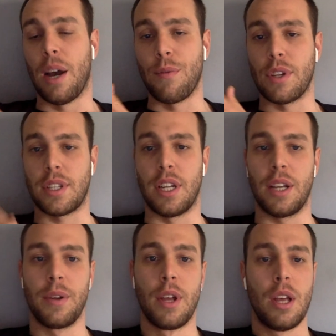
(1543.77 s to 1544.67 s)

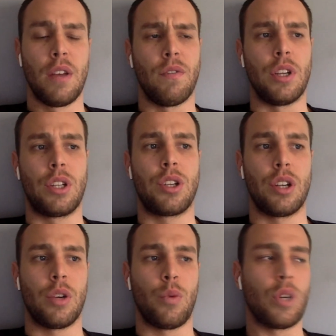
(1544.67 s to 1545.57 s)
obviously, which
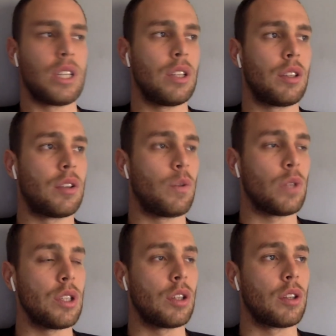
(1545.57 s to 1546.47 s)

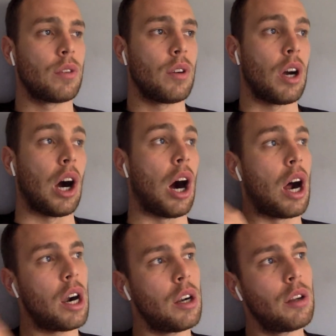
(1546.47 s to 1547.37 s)
wasn't
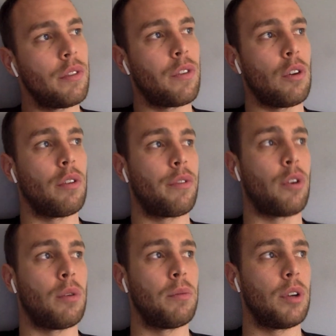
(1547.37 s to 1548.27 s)
hard
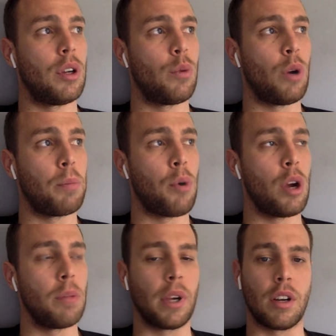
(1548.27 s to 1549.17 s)
from one
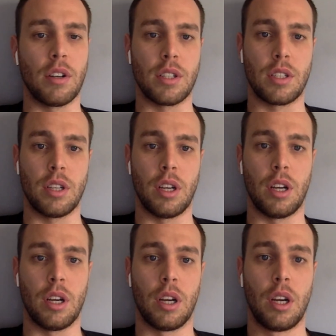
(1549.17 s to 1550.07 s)
point because
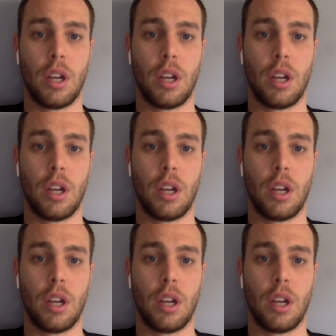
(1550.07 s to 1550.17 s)
the